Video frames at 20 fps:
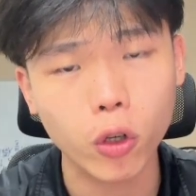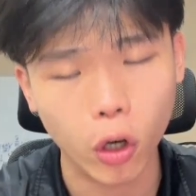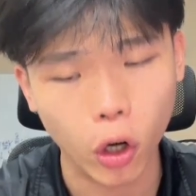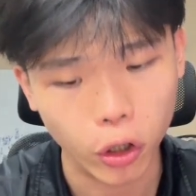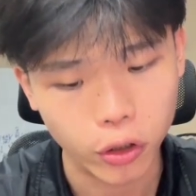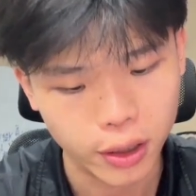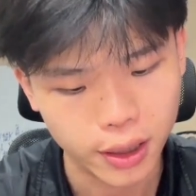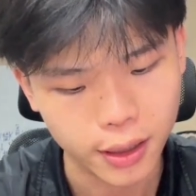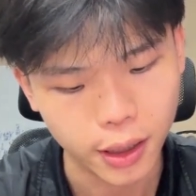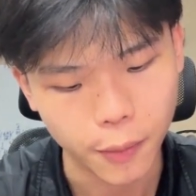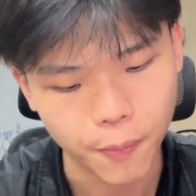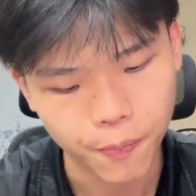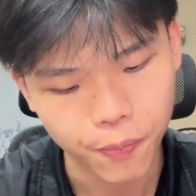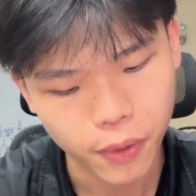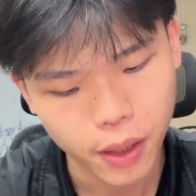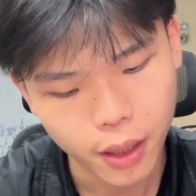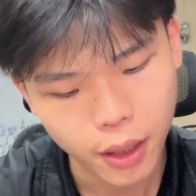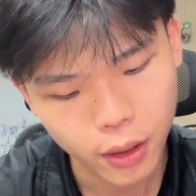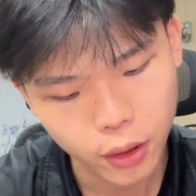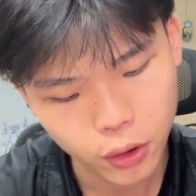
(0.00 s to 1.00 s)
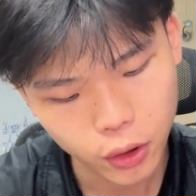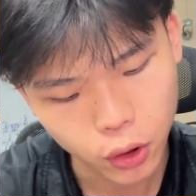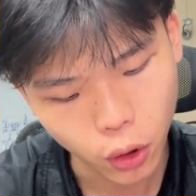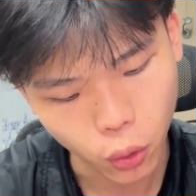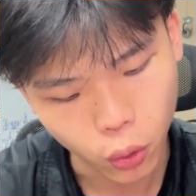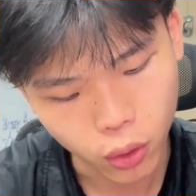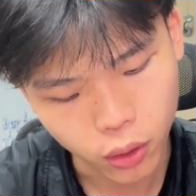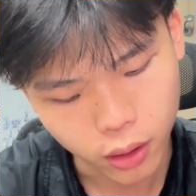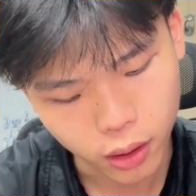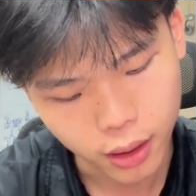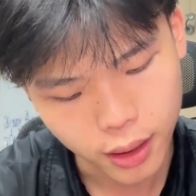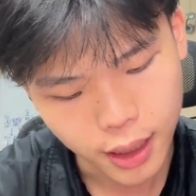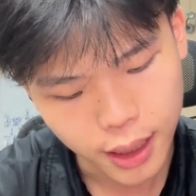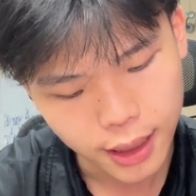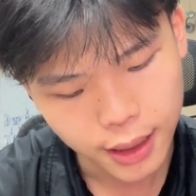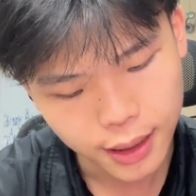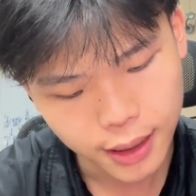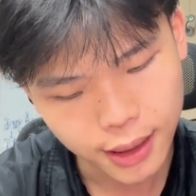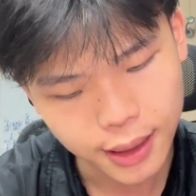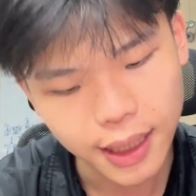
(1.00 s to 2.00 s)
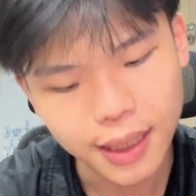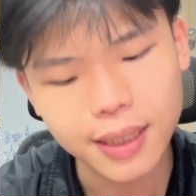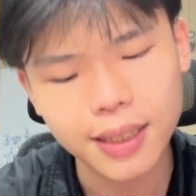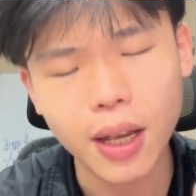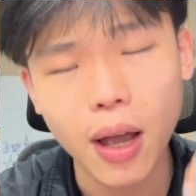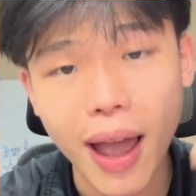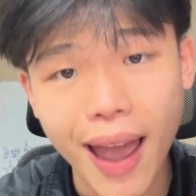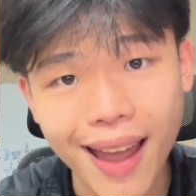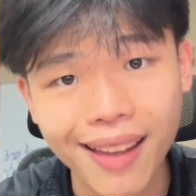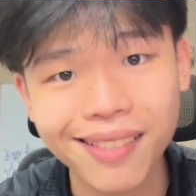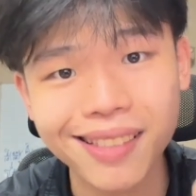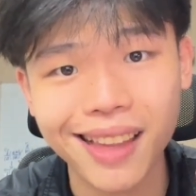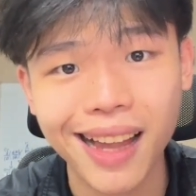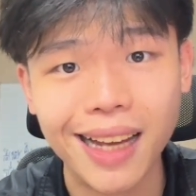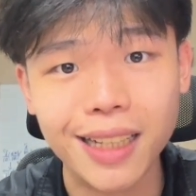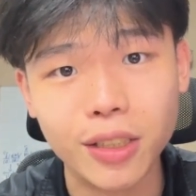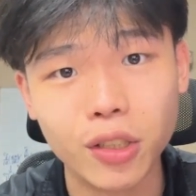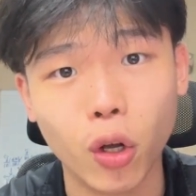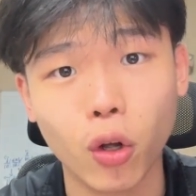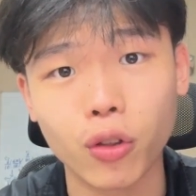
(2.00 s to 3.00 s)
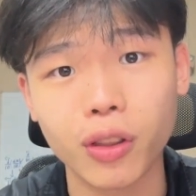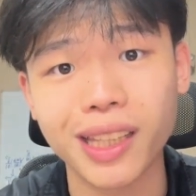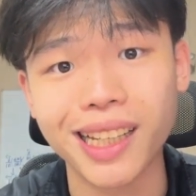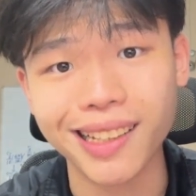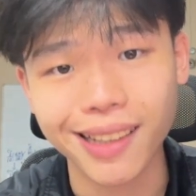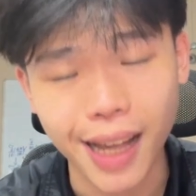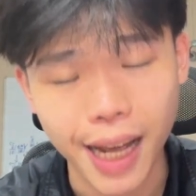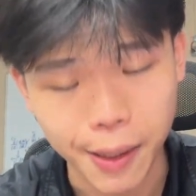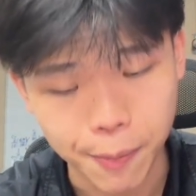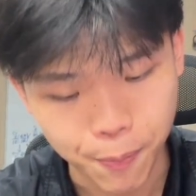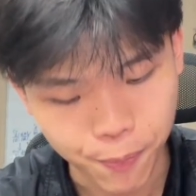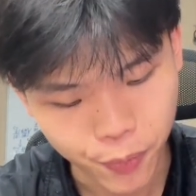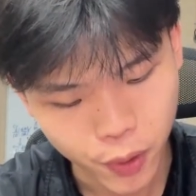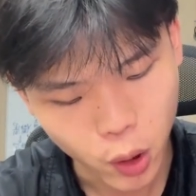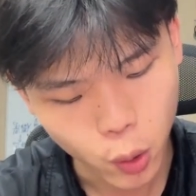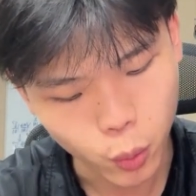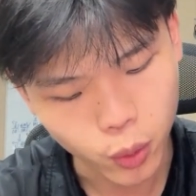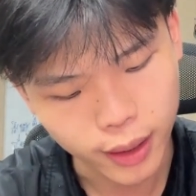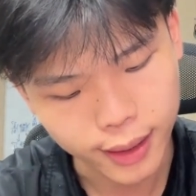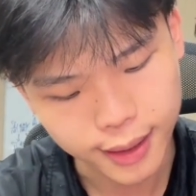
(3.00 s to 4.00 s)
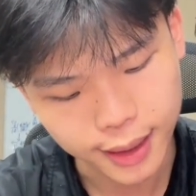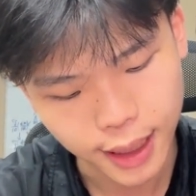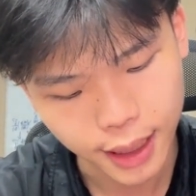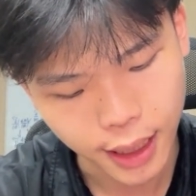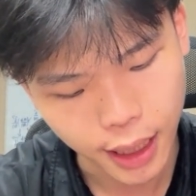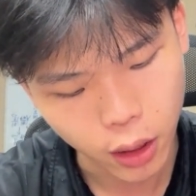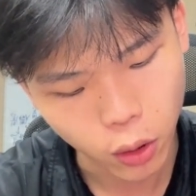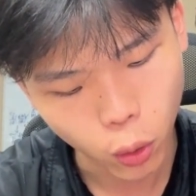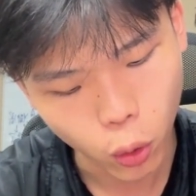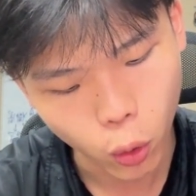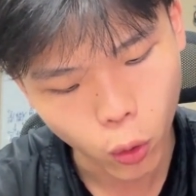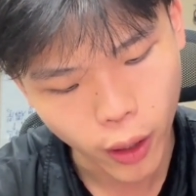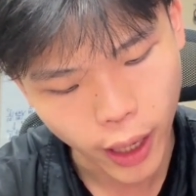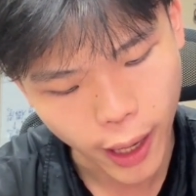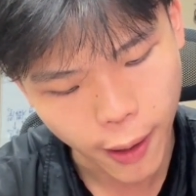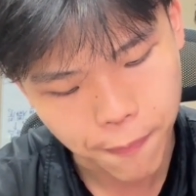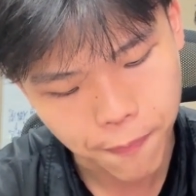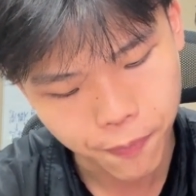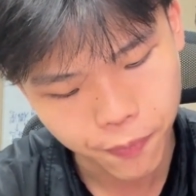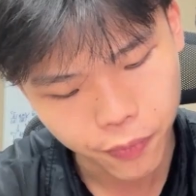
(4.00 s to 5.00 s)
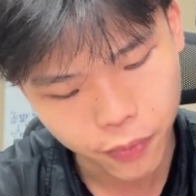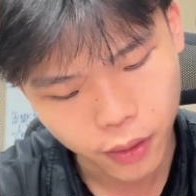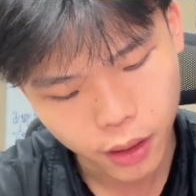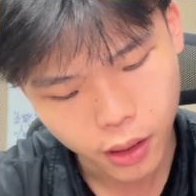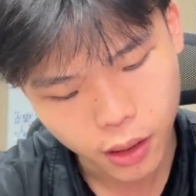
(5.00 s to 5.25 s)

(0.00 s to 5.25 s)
constant. So since n lies on the line, we can say that ON,